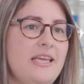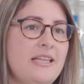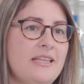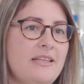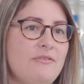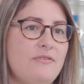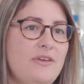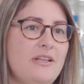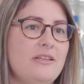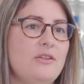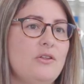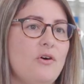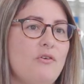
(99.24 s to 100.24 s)
in the
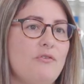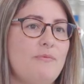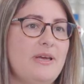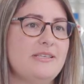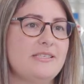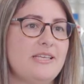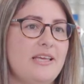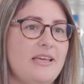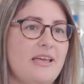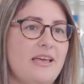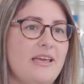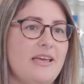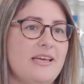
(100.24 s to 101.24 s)
field of
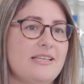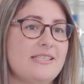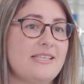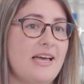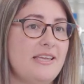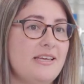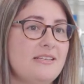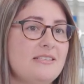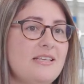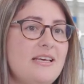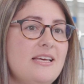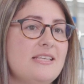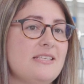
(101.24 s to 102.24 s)
basic uh,
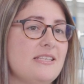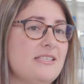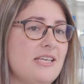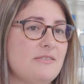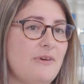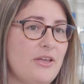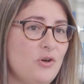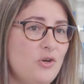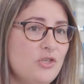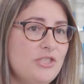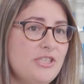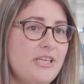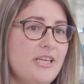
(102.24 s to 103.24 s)
science such as
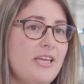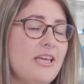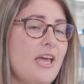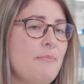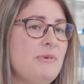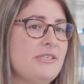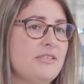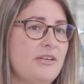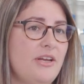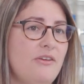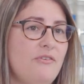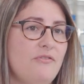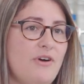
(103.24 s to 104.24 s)
biology,
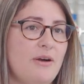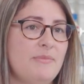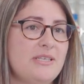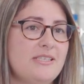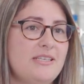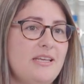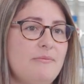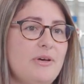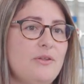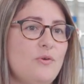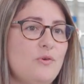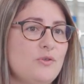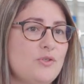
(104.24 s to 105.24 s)
chemistry, pharmacy
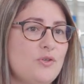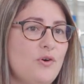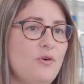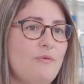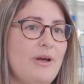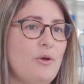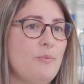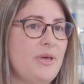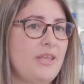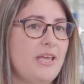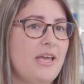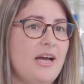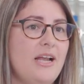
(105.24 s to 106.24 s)
but also
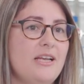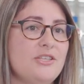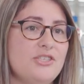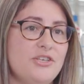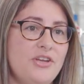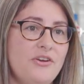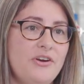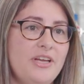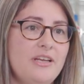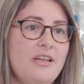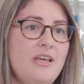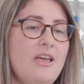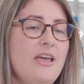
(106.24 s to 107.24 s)
biomedical
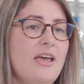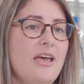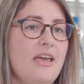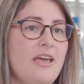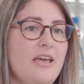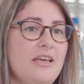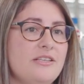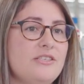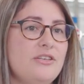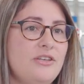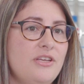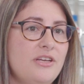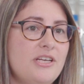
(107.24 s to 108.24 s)
engineering, Eh,
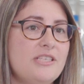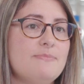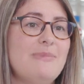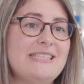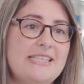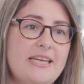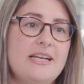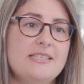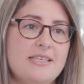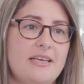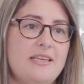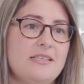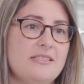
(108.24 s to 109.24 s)
engineers, material
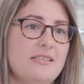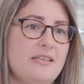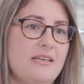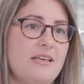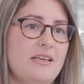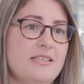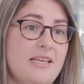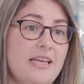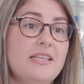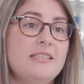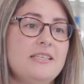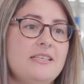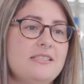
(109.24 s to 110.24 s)
science eh,
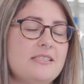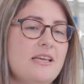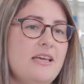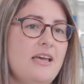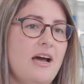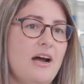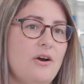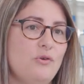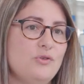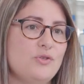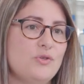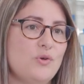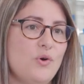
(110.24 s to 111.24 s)
scientists are
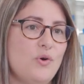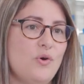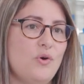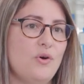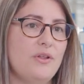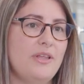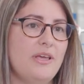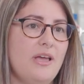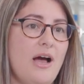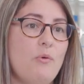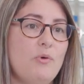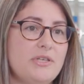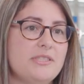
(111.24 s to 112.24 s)
also the,
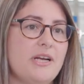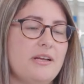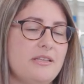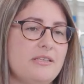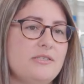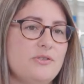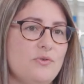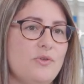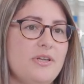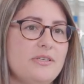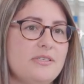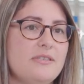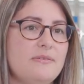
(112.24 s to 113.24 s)
our target
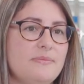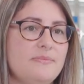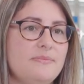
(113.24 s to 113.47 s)
students.